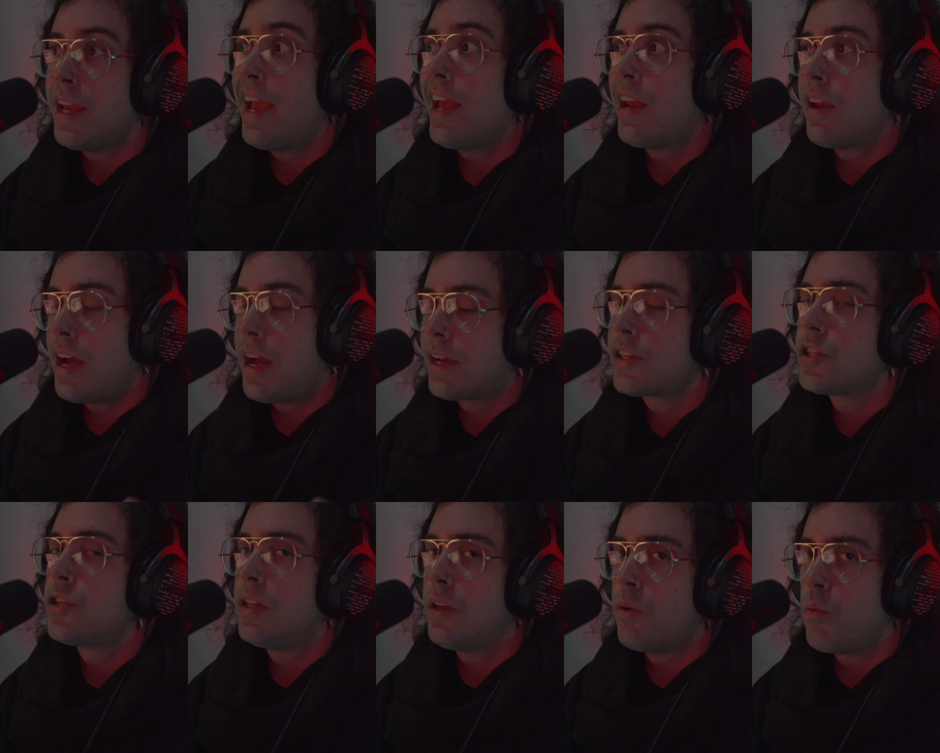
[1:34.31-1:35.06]
and
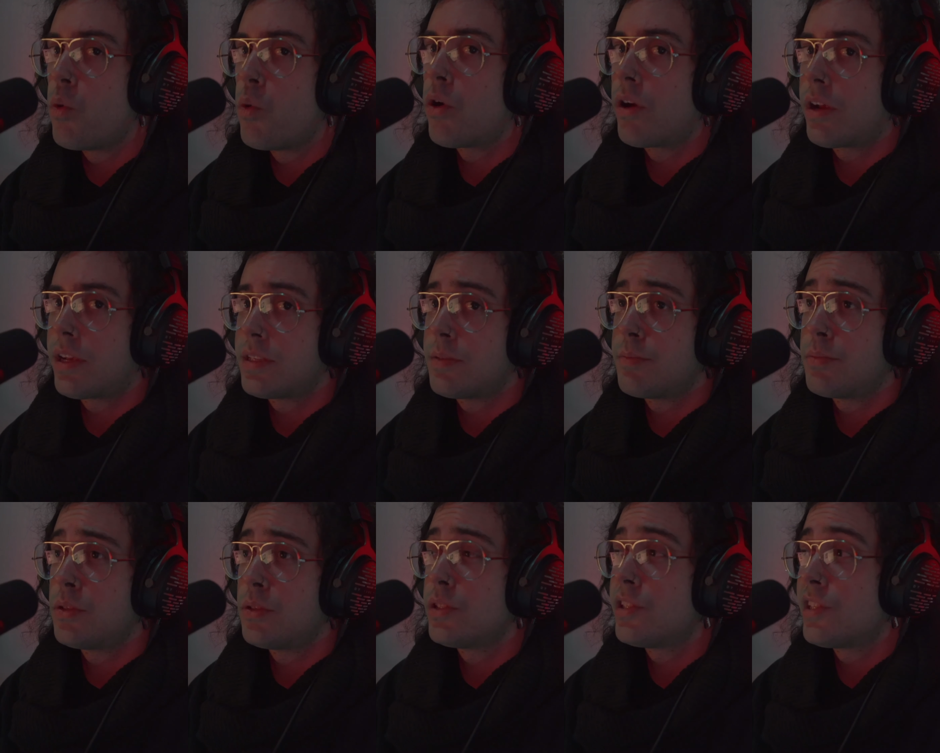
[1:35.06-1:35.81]
actually work as a
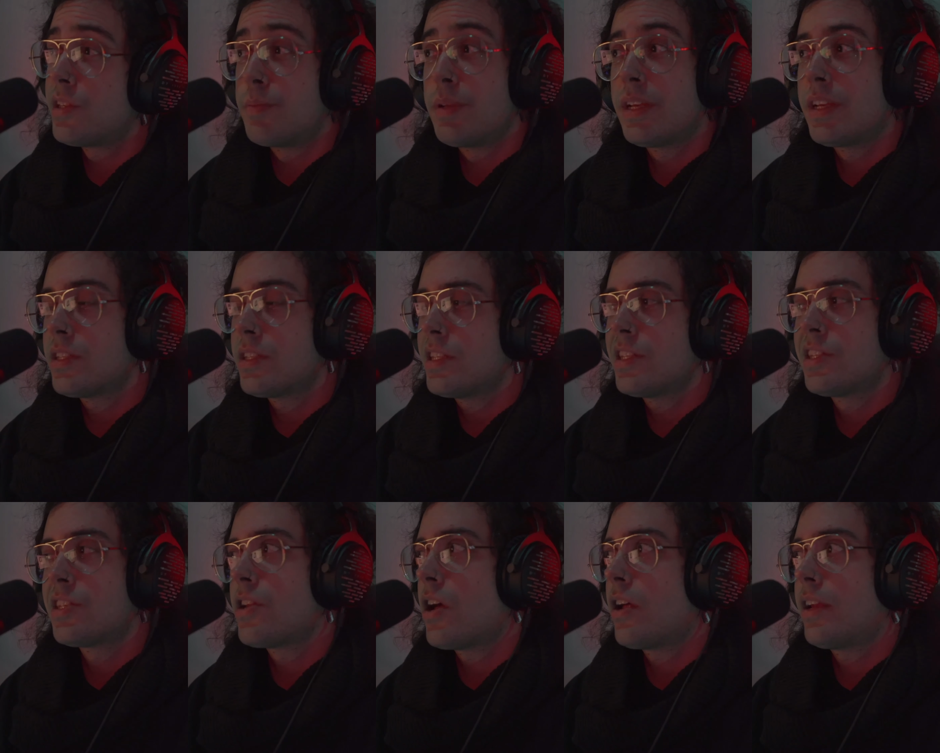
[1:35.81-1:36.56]
producer, because
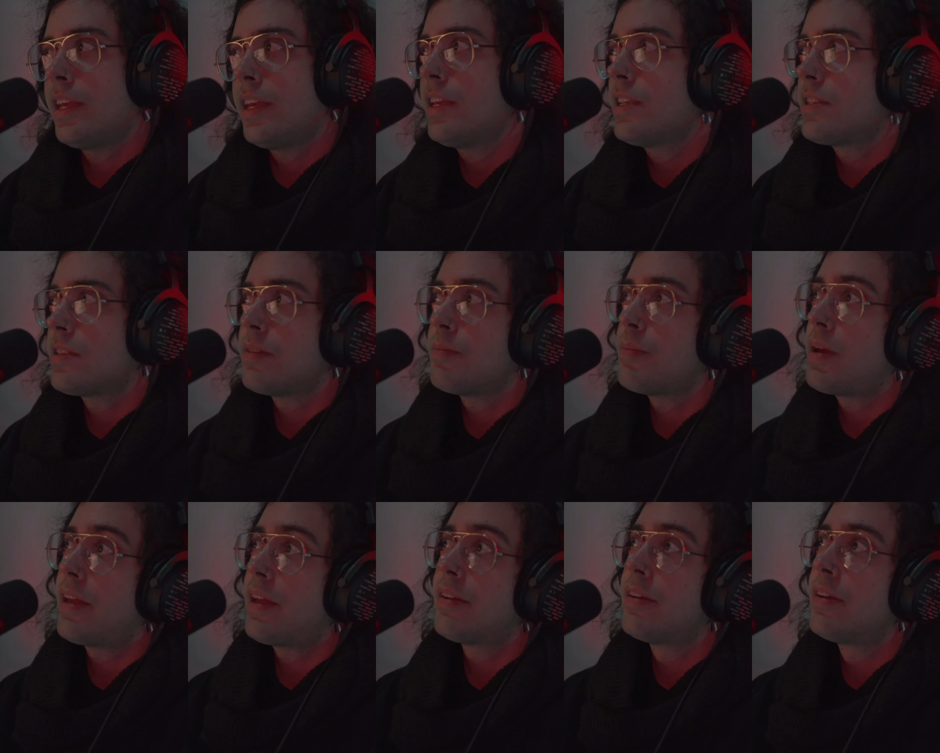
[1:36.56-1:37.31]
it's not easy,
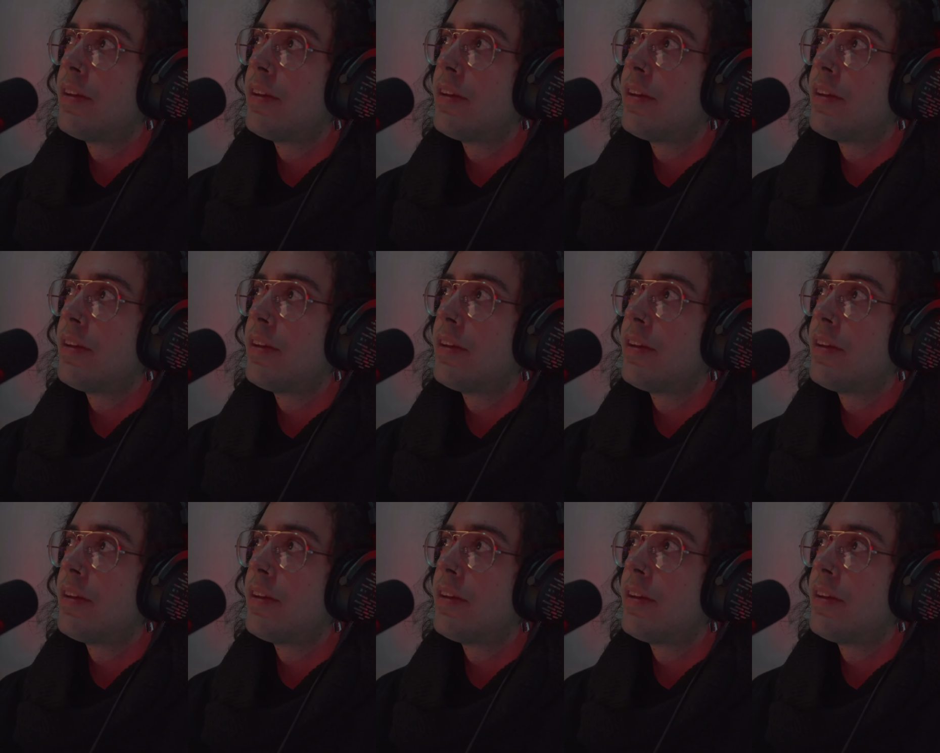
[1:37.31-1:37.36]
man.